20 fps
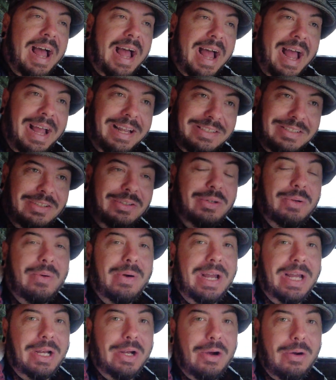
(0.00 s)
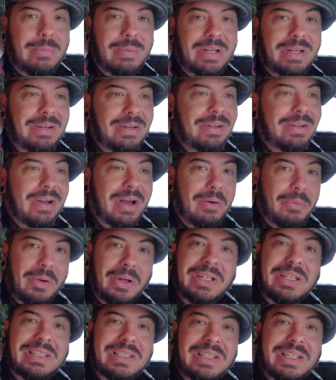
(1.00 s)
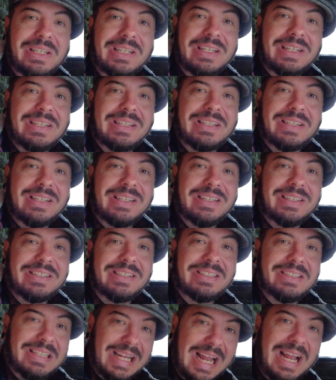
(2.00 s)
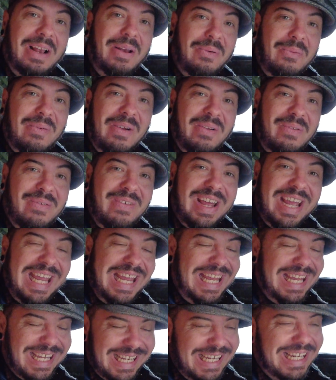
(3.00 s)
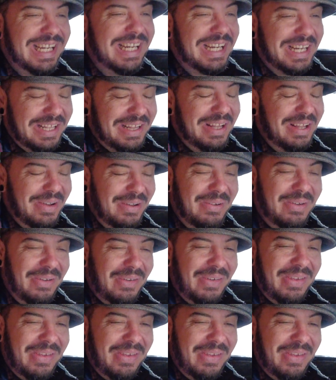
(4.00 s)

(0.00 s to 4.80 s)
As is quite common, I want you to stay along with me in the